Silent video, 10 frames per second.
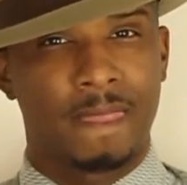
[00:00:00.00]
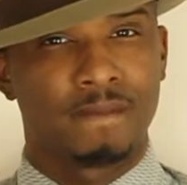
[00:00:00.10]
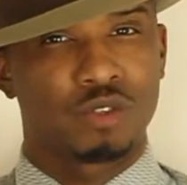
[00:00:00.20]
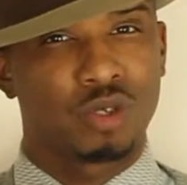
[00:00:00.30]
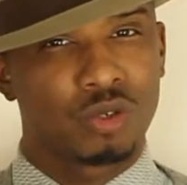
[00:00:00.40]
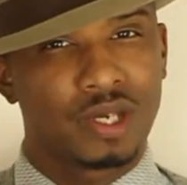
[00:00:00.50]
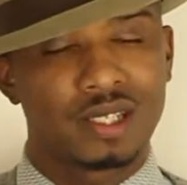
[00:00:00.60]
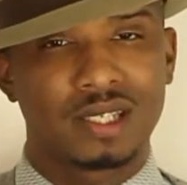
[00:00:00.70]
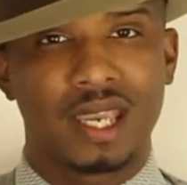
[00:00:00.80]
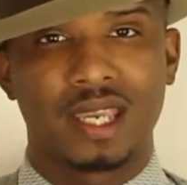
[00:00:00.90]
So it
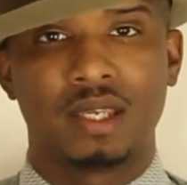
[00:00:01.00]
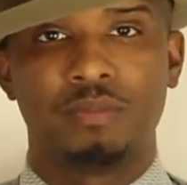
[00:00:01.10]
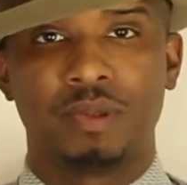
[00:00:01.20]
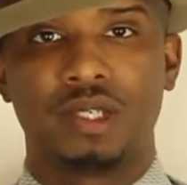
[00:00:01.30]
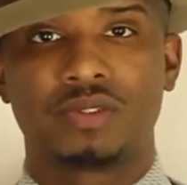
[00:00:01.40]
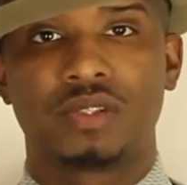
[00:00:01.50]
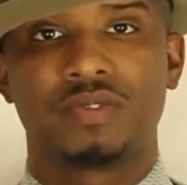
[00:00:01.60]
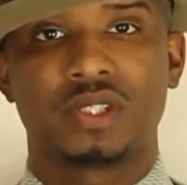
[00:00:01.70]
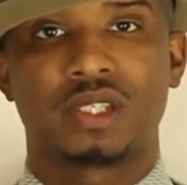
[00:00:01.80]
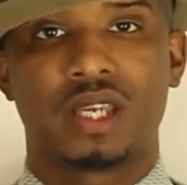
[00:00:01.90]
creates a bit of
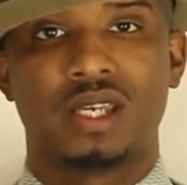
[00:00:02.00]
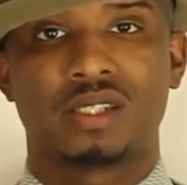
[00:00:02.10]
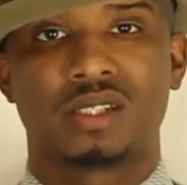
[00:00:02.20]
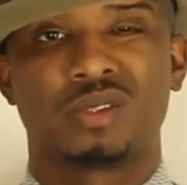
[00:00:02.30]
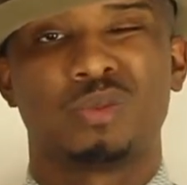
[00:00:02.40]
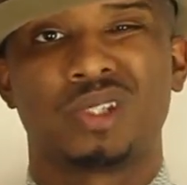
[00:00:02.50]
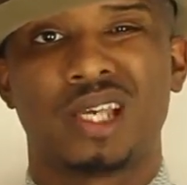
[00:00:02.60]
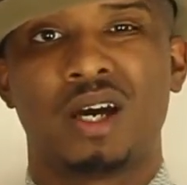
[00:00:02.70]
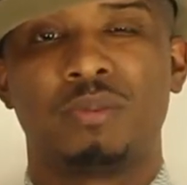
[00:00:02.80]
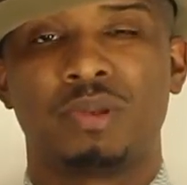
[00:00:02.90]
sophistication
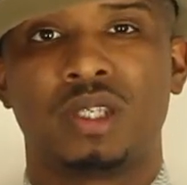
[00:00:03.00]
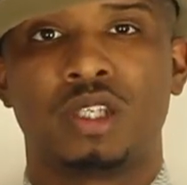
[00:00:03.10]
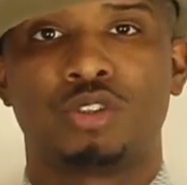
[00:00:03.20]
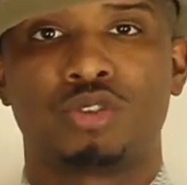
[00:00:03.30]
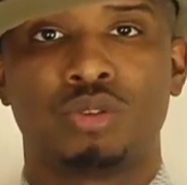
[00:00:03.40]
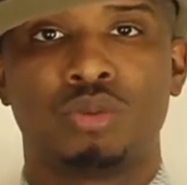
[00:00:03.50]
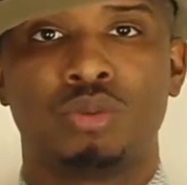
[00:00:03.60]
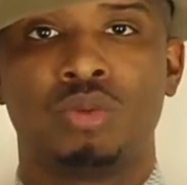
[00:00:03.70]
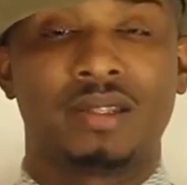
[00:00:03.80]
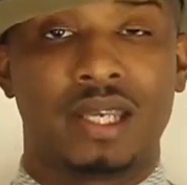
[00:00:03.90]
without being
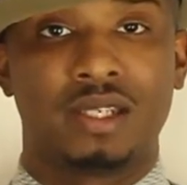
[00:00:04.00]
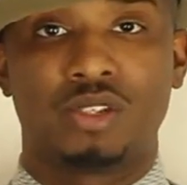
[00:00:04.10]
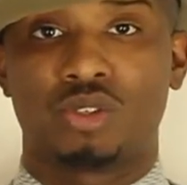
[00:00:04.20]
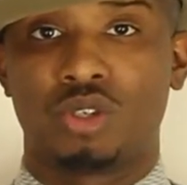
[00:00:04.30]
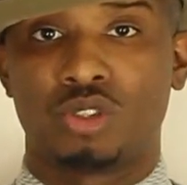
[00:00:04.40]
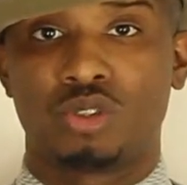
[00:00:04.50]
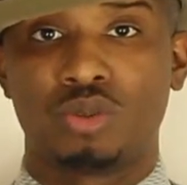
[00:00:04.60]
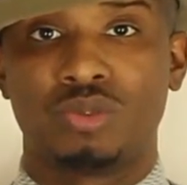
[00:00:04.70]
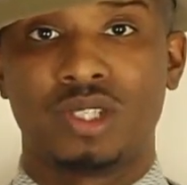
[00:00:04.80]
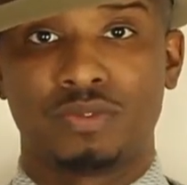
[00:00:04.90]
too landish or
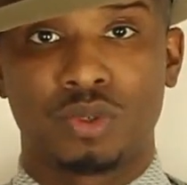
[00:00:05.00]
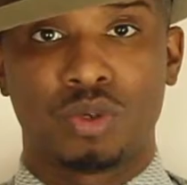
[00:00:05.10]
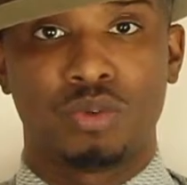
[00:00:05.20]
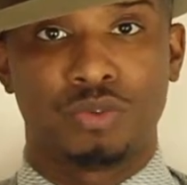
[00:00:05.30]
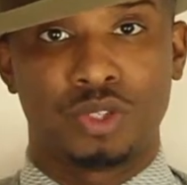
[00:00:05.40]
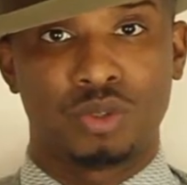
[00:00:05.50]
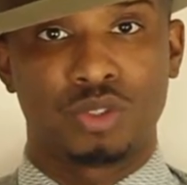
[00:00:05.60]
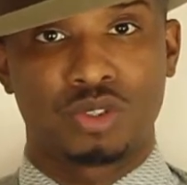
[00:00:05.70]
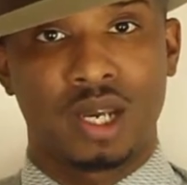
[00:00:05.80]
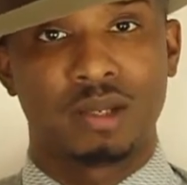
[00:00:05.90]
too difficult for you to
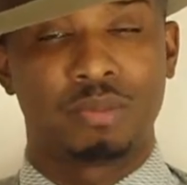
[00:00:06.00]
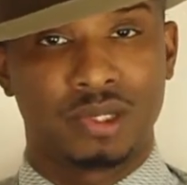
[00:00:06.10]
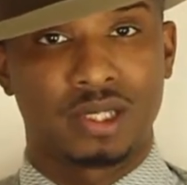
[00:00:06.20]
try to put